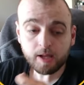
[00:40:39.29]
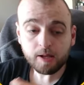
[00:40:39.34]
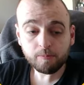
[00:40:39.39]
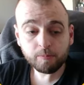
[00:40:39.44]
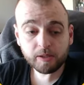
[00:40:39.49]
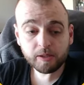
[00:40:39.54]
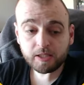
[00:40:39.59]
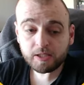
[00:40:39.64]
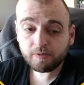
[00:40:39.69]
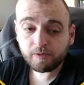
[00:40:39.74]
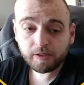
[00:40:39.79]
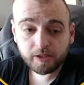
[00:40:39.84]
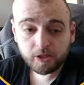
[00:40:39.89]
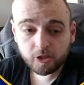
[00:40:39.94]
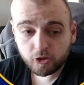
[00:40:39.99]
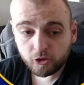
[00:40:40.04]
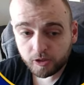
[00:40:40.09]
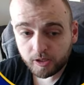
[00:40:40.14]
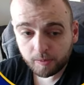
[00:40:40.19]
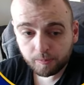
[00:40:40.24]
But if an
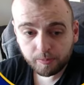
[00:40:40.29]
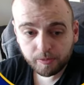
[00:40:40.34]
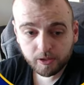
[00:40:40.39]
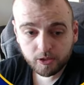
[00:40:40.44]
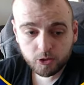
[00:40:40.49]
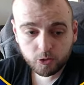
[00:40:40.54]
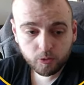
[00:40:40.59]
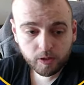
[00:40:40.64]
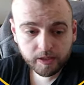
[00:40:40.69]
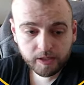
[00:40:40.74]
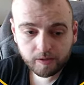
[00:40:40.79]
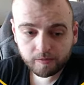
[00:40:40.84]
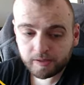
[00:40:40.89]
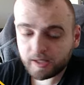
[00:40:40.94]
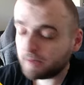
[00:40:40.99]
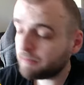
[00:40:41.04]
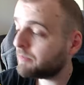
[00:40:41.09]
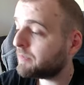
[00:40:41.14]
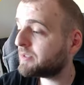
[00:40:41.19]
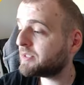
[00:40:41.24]
injury appears to any of
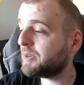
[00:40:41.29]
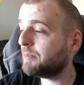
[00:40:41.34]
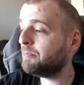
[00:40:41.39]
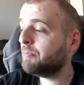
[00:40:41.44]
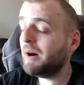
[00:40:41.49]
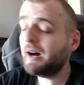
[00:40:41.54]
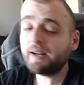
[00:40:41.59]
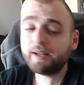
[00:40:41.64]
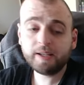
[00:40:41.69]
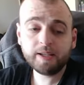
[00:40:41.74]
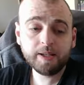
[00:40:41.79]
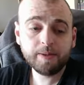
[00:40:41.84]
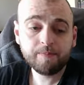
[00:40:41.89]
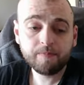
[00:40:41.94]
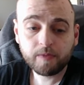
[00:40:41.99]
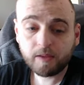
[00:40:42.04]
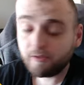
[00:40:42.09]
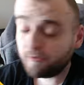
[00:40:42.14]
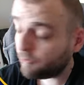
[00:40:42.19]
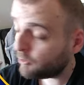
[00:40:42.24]
them, Zabarny,
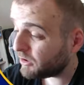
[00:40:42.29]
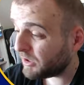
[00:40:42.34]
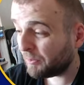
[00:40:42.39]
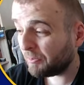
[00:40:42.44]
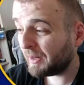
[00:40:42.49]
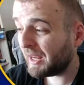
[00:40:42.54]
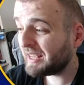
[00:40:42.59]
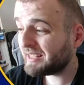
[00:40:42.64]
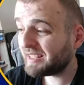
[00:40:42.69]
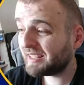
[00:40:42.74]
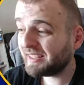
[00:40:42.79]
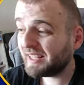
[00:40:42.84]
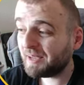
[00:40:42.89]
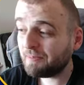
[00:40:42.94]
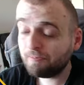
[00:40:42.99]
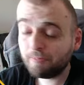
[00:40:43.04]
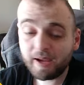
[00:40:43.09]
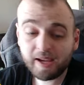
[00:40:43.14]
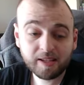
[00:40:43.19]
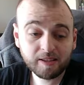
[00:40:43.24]
for the price that they
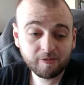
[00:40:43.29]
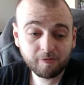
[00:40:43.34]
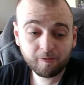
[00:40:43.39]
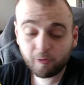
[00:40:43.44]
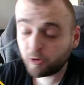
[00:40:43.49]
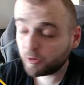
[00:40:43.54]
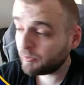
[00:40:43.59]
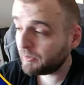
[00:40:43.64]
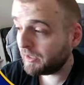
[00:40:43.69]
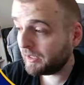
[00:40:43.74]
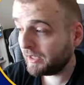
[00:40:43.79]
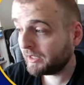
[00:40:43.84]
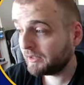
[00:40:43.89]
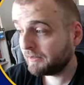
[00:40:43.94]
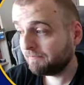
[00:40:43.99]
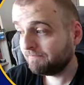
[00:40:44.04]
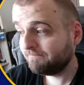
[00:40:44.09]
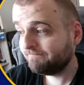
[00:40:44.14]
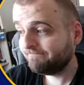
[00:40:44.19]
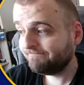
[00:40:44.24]
paid, 4 million.
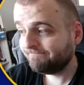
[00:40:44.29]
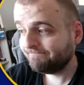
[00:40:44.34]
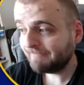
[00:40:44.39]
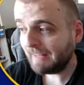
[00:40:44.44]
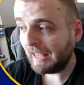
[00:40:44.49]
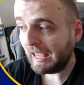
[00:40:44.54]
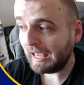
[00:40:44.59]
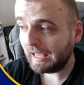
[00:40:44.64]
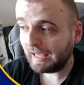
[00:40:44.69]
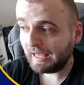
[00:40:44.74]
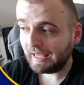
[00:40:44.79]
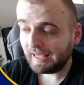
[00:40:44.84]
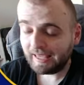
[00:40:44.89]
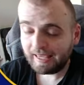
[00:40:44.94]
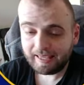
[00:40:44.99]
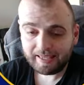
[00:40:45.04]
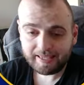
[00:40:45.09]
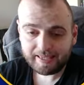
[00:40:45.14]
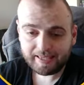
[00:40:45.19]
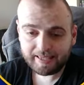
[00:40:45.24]

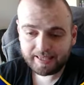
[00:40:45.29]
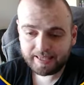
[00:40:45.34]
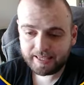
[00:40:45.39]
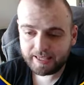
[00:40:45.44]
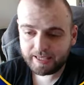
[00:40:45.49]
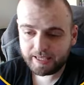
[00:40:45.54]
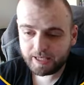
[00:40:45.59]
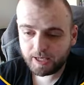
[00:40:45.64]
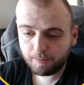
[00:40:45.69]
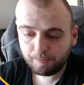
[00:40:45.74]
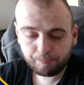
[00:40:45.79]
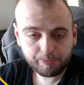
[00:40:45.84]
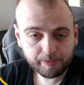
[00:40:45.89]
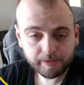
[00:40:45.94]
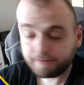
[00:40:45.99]
Yep.